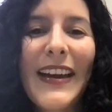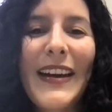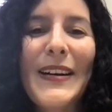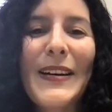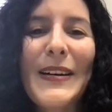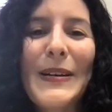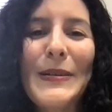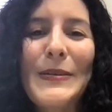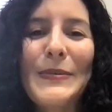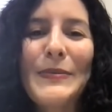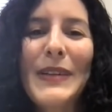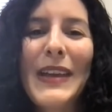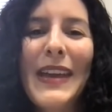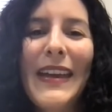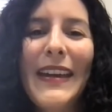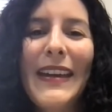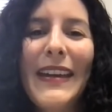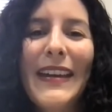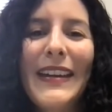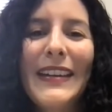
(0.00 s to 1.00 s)

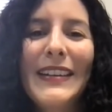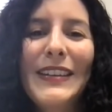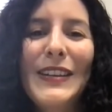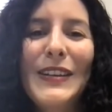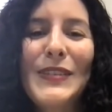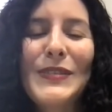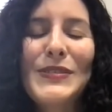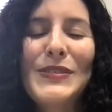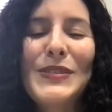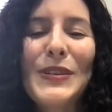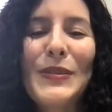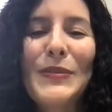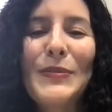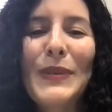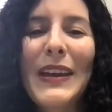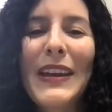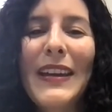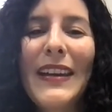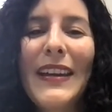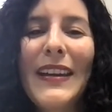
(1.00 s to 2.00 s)
and, you know, so
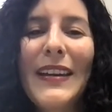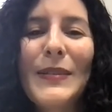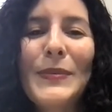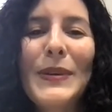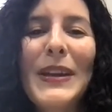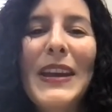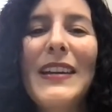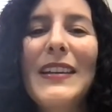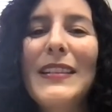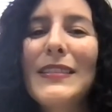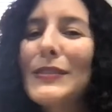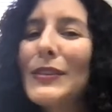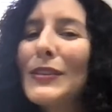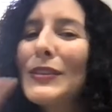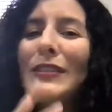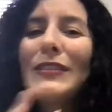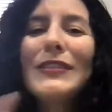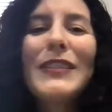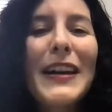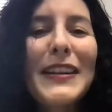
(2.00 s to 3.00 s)
we learned
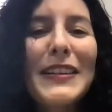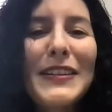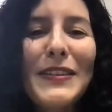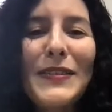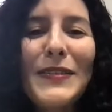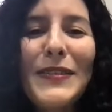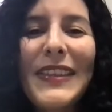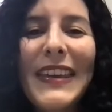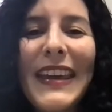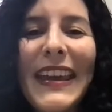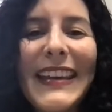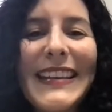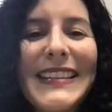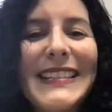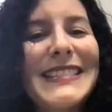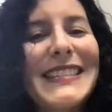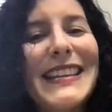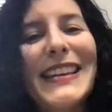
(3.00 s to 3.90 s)
a lot of new things.